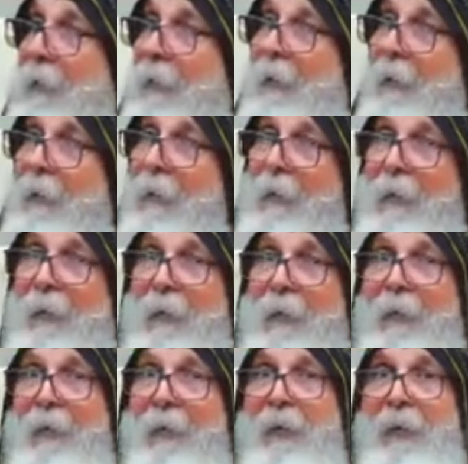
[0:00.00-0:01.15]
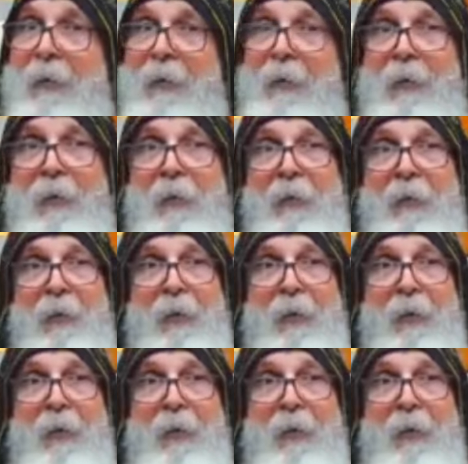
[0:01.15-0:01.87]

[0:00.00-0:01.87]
Nothing is said.